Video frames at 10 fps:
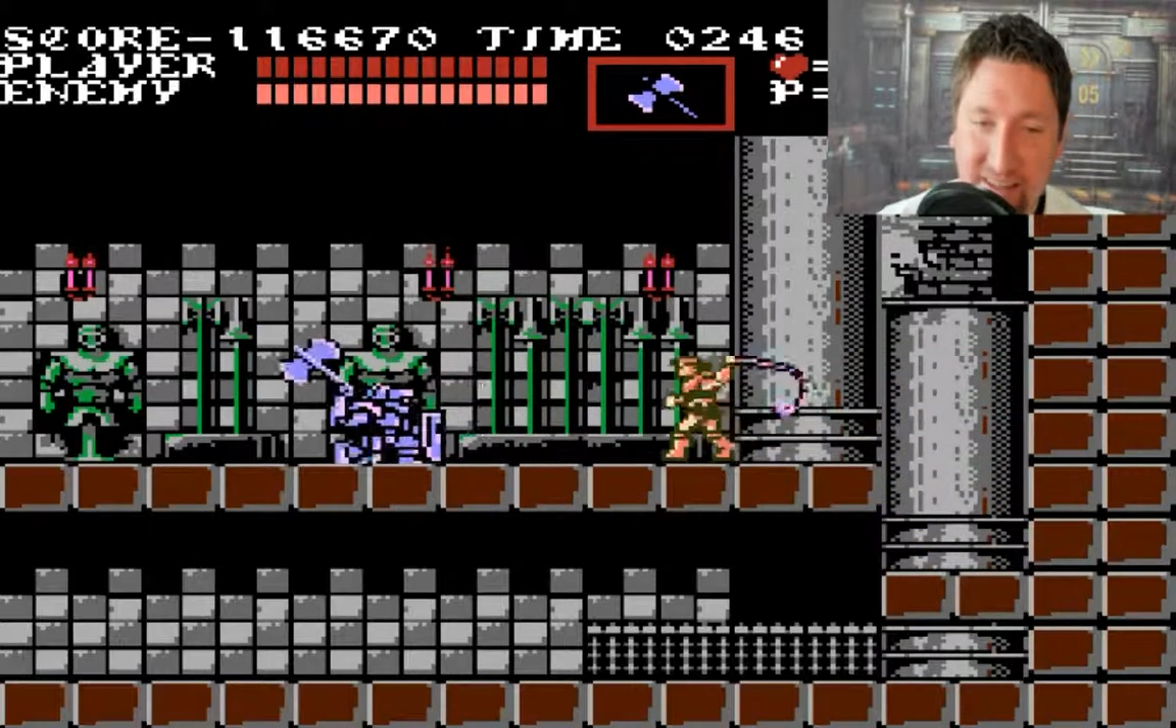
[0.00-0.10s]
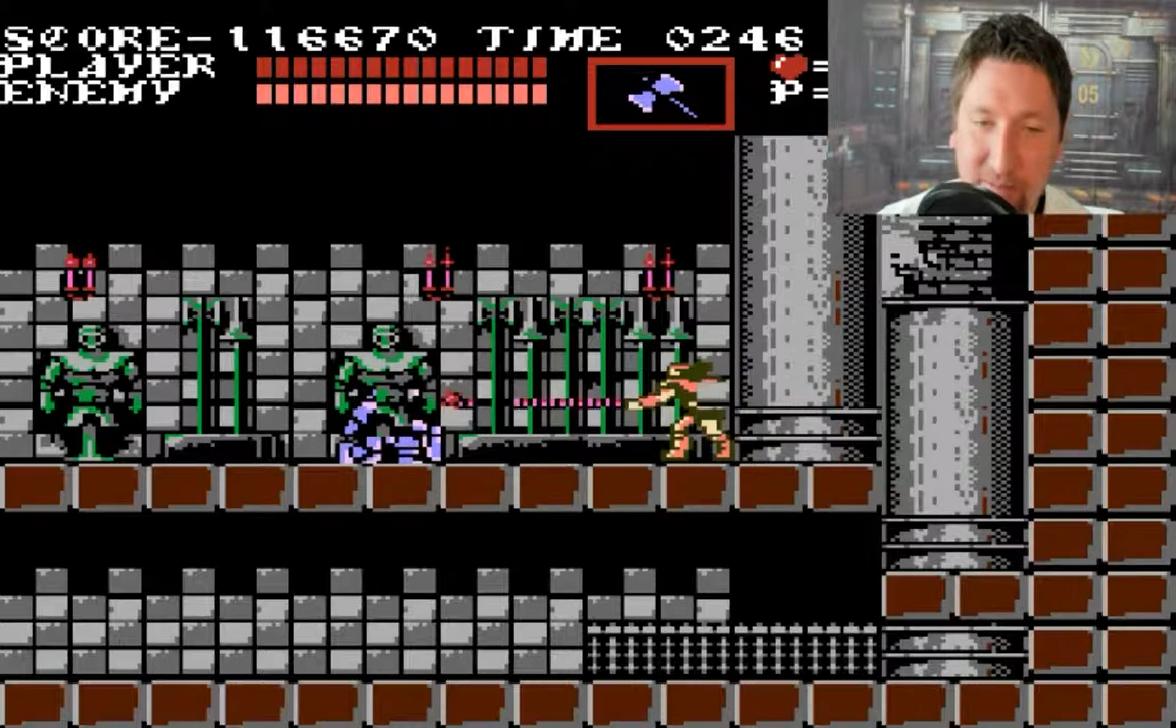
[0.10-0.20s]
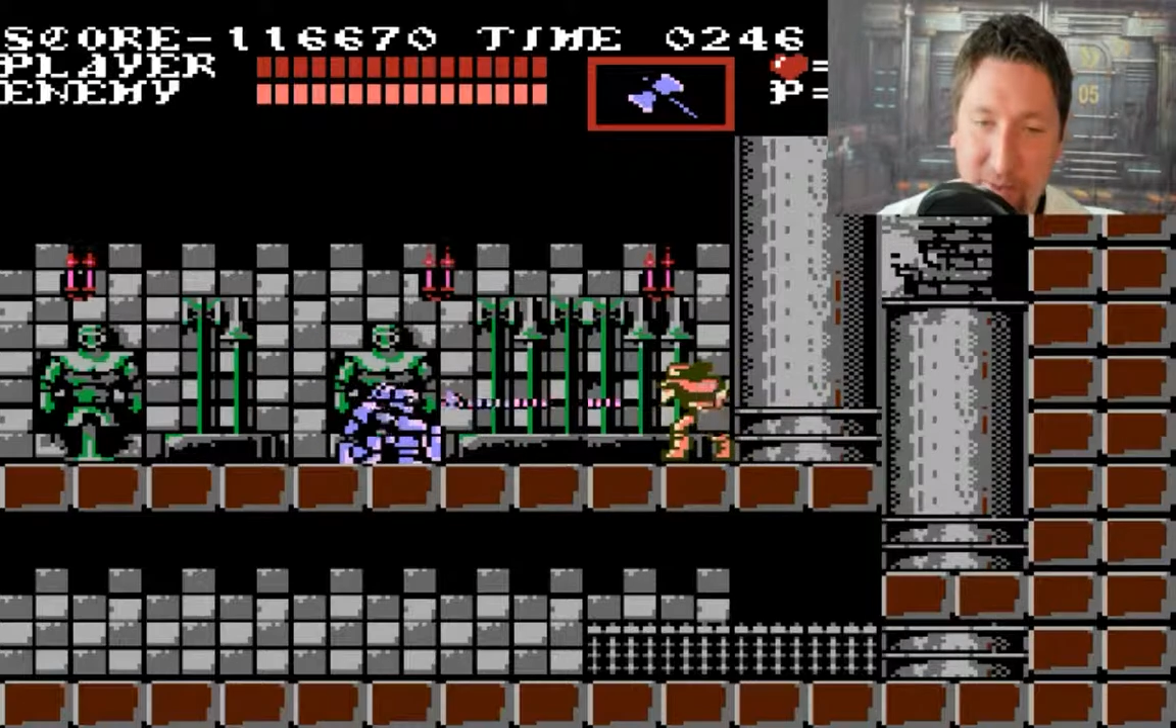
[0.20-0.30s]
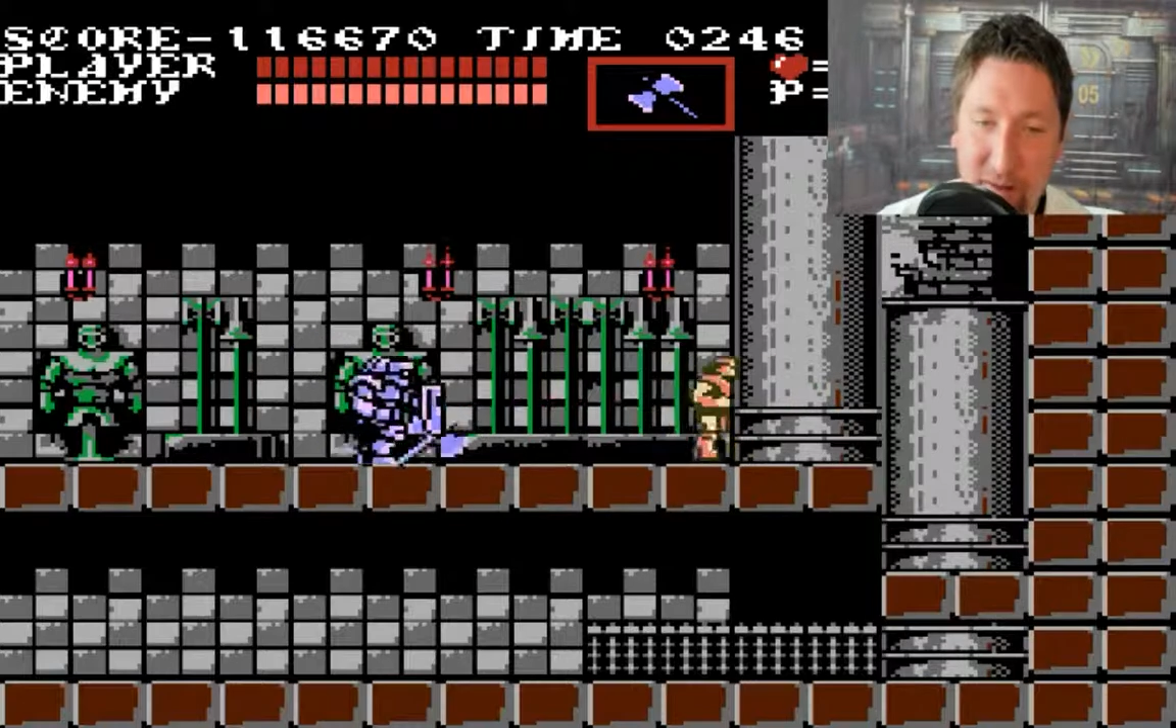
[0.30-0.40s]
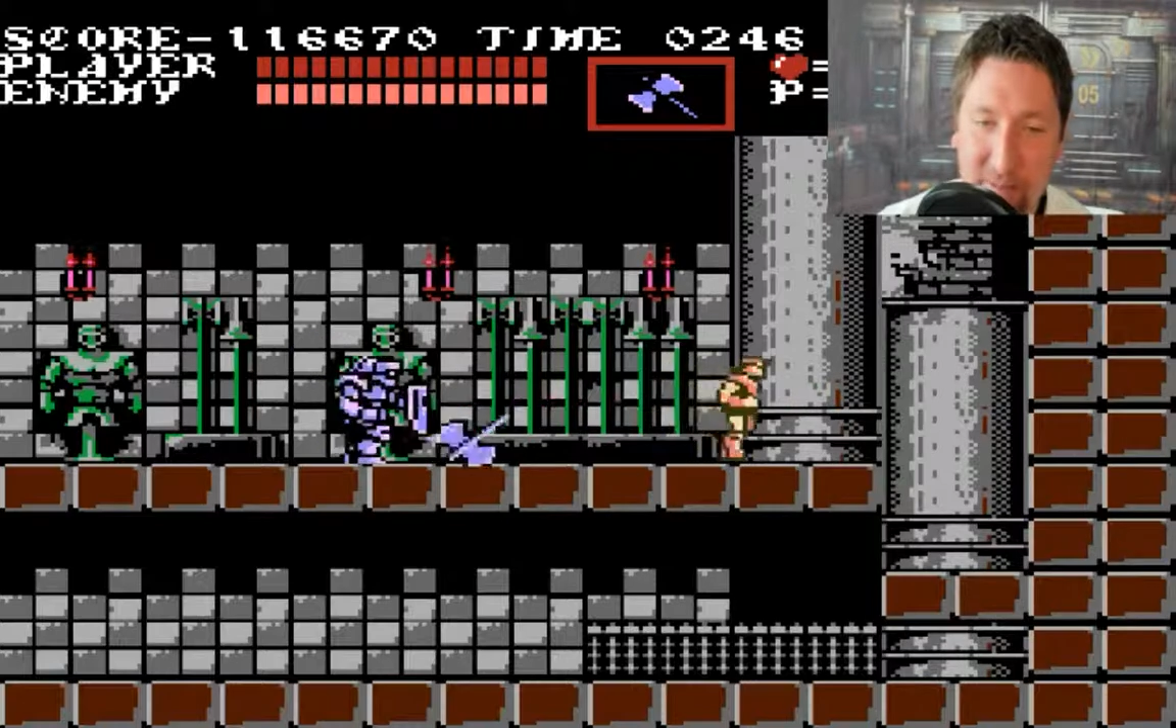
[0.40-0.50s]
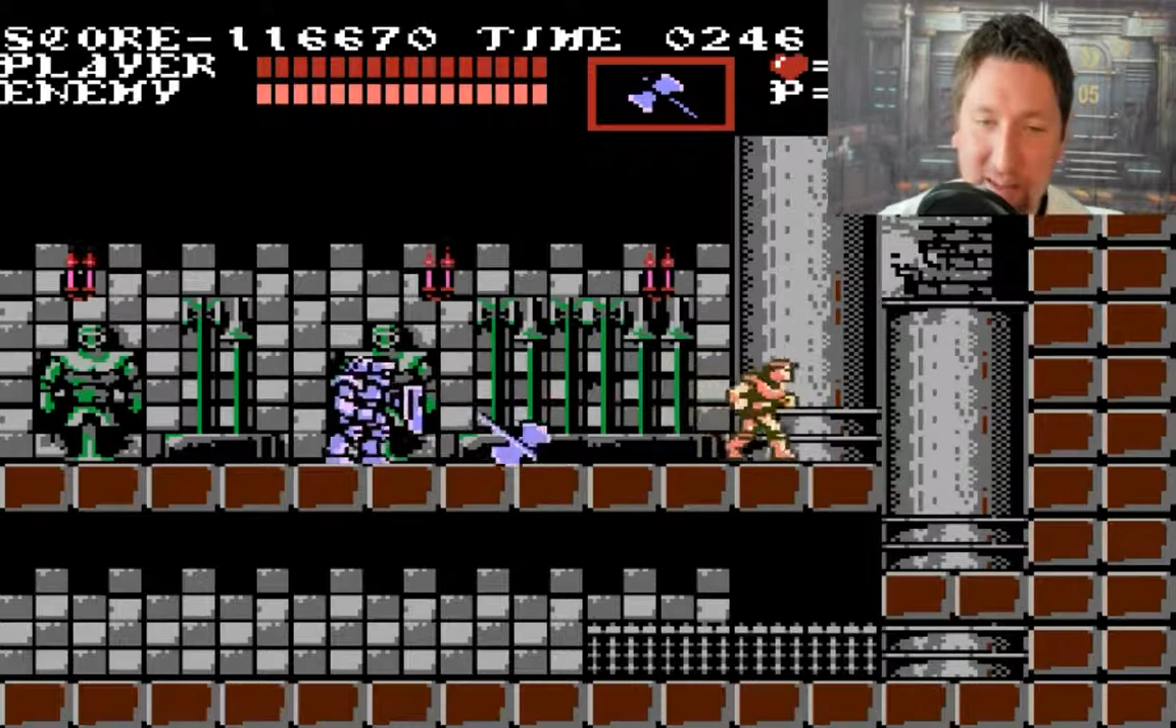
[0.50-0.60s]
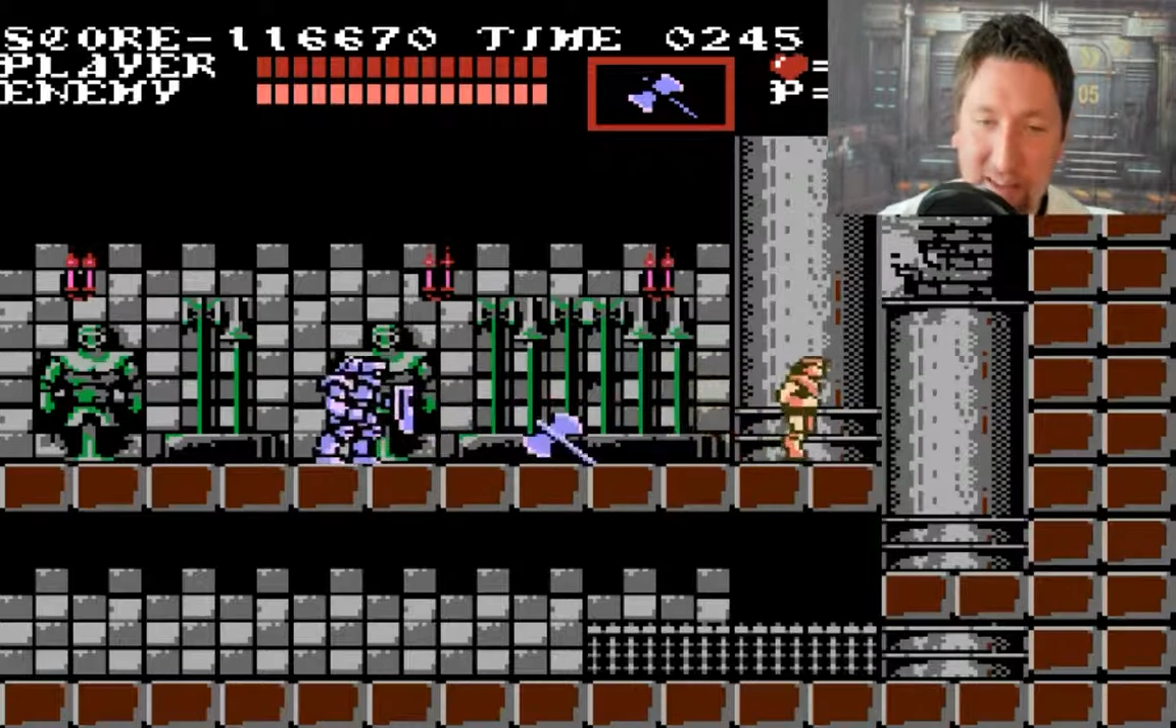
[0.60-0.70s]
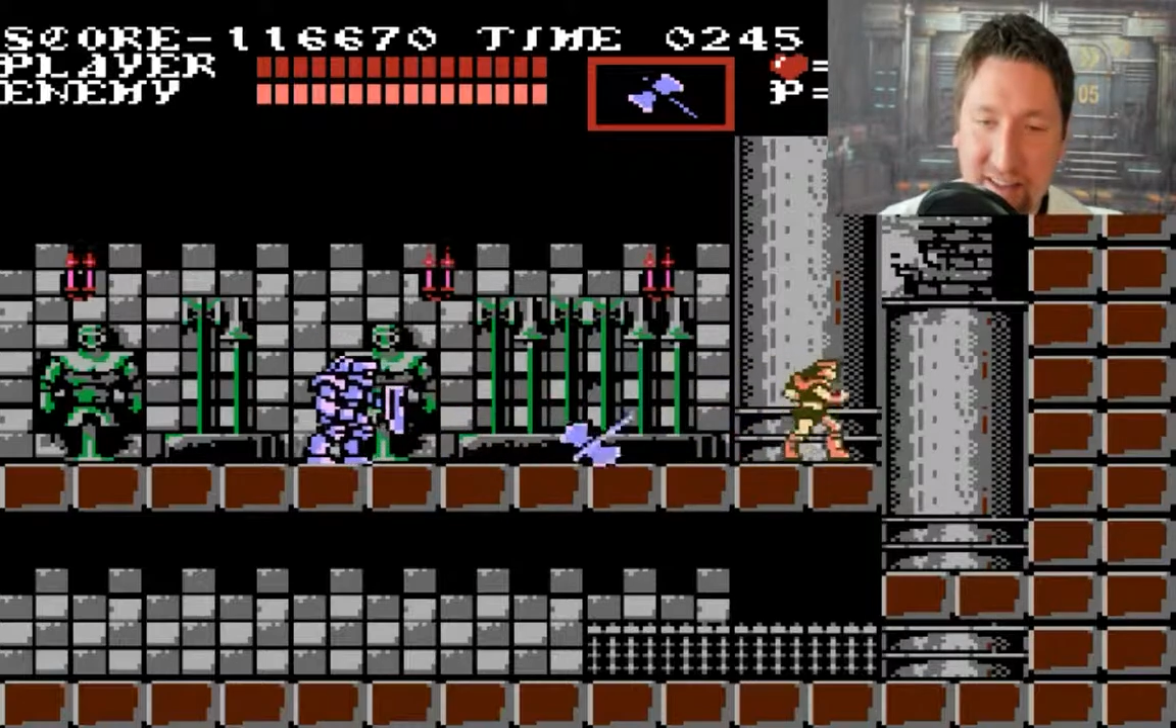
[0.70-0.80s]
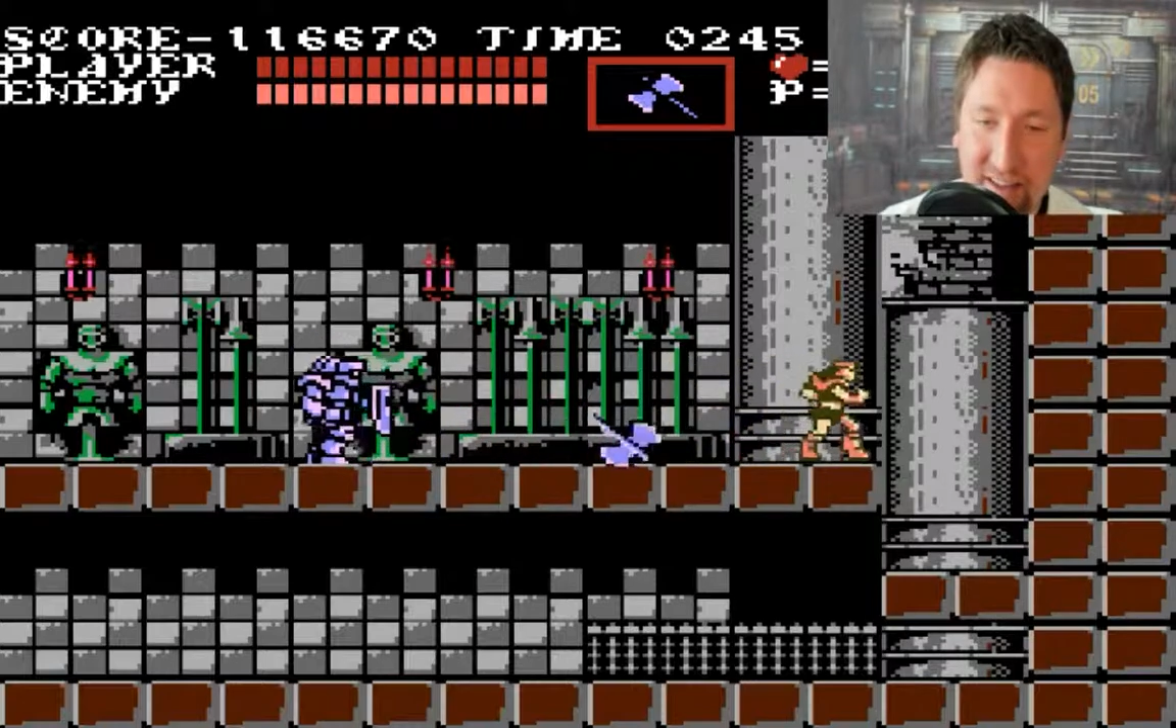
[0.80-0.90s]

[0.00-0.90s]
permanently...